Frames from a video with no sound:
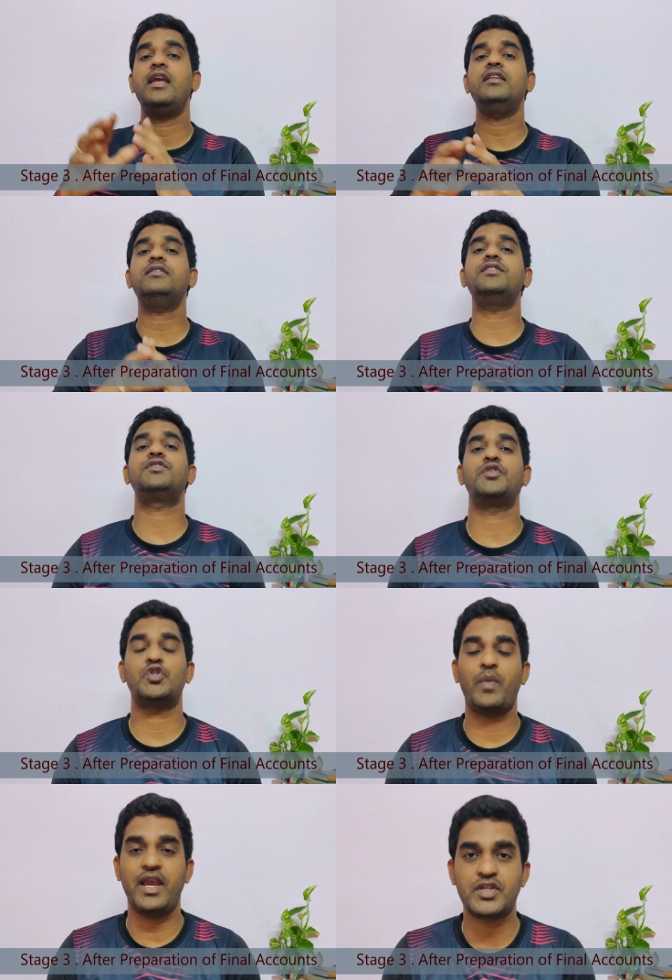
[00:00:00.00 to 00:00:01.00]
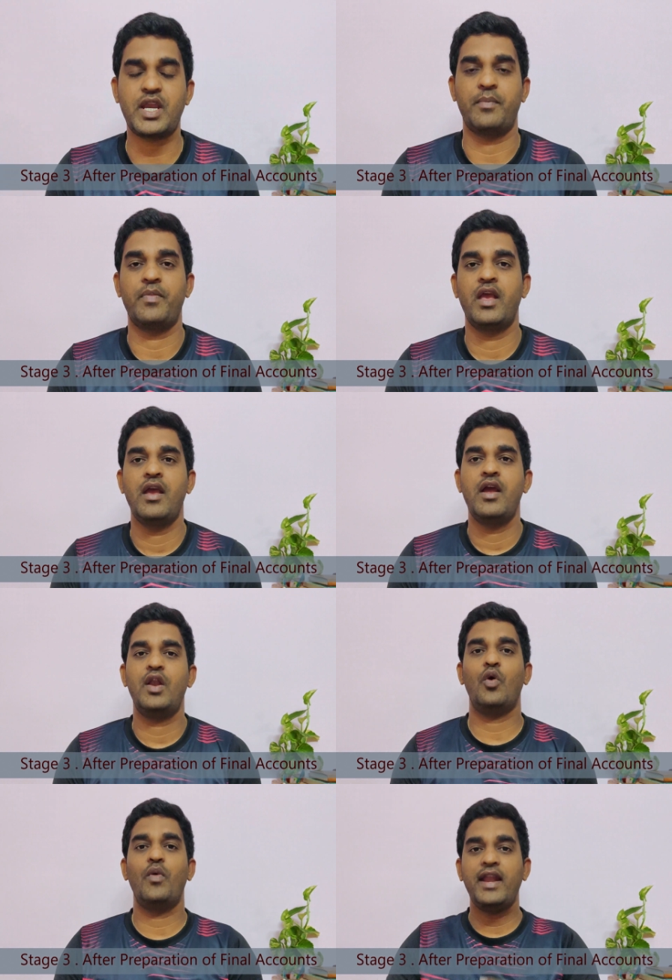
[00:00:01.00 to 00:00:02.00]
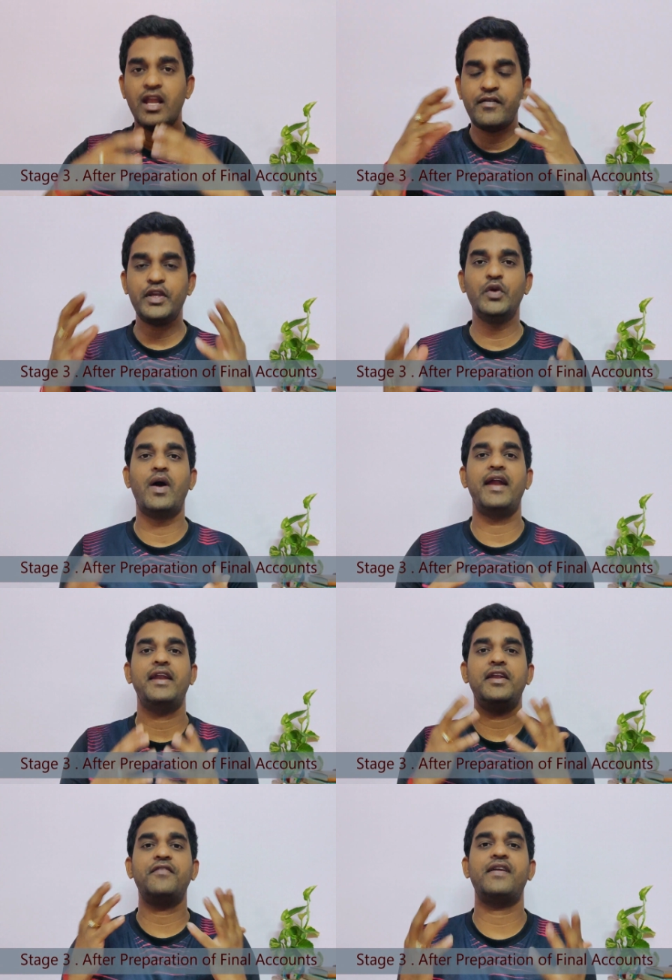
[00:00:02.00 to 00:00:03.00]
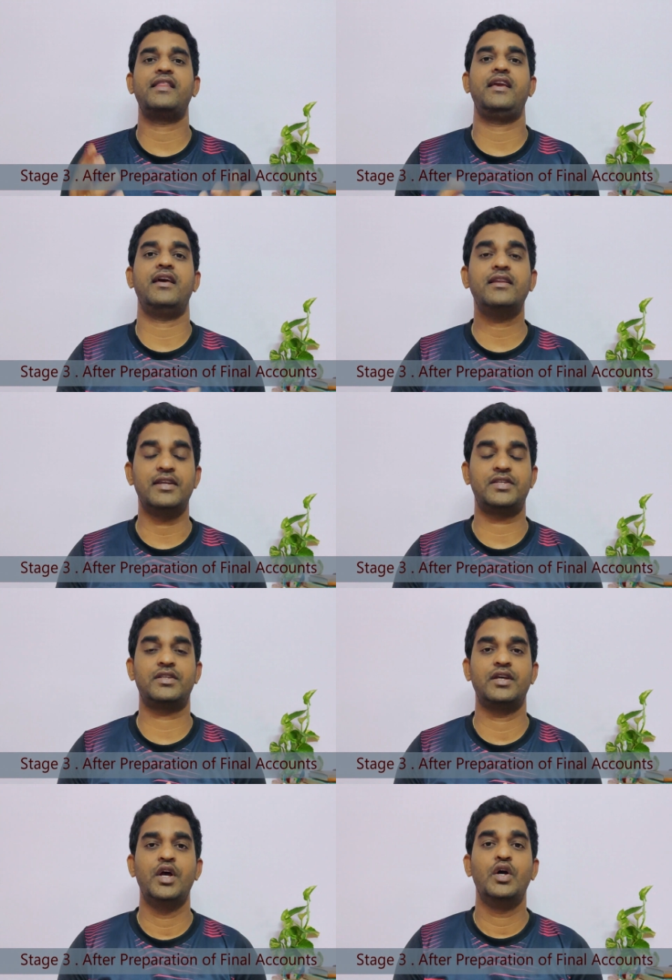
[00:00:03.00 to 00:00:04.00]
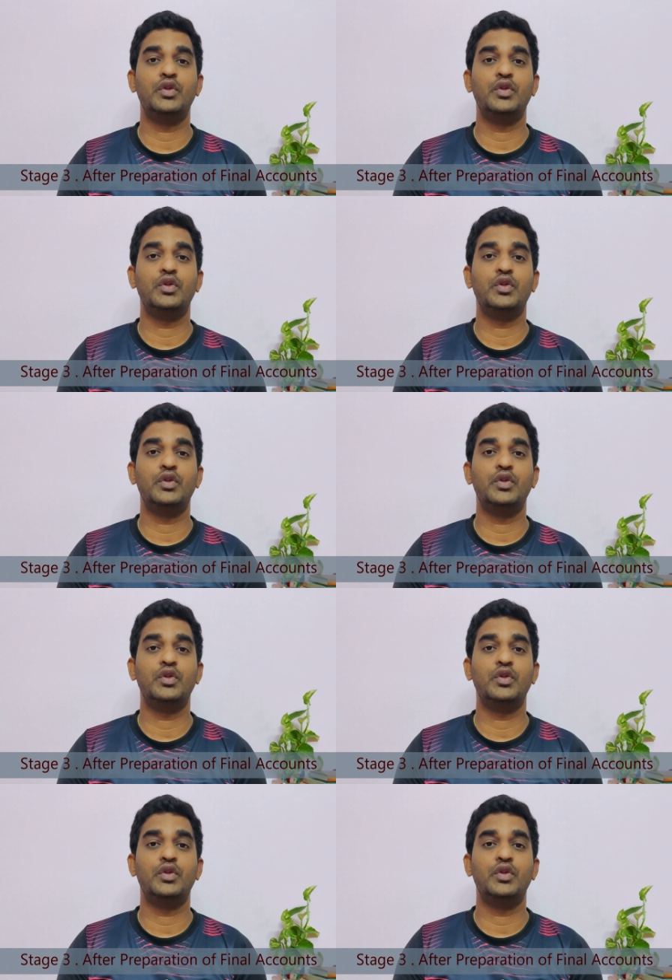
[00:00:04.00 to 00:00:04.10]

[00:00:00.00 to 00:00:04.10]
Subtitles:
In this situation, now whenever you identify the errors,